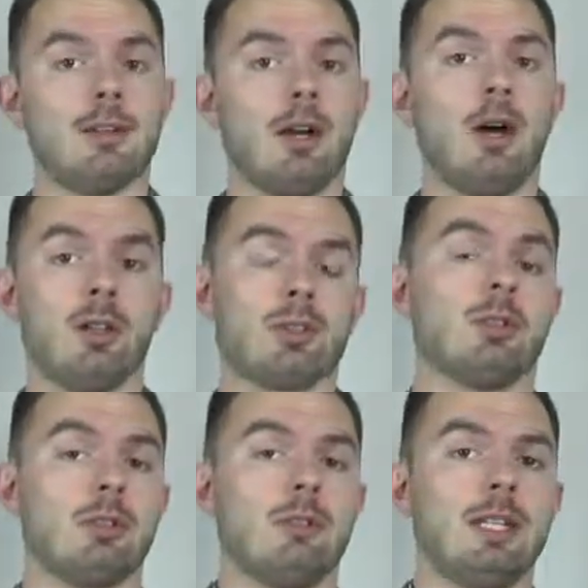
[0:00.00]
also
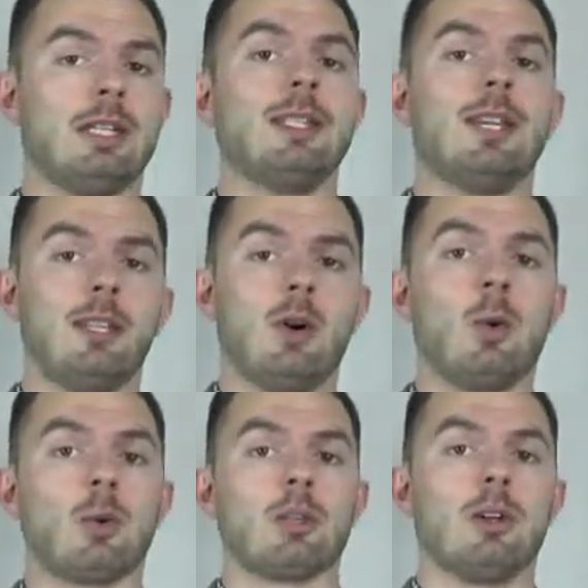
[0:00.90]
conveniently in the
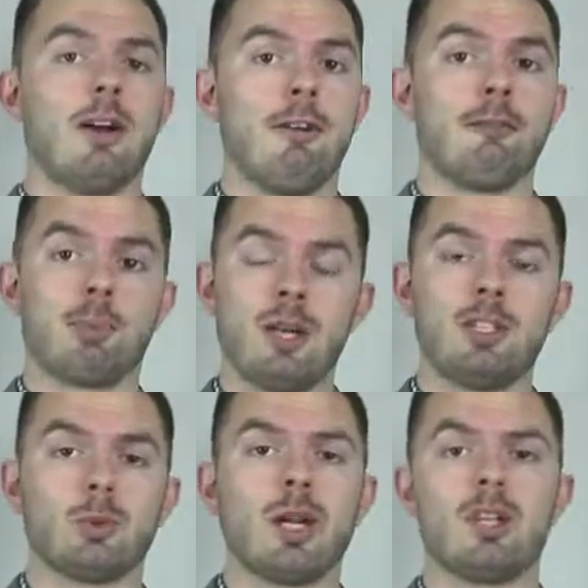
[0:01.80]
order of
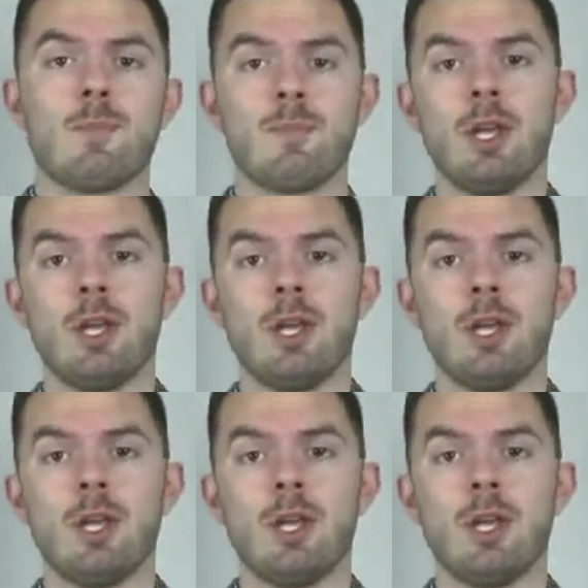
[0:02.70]
price range,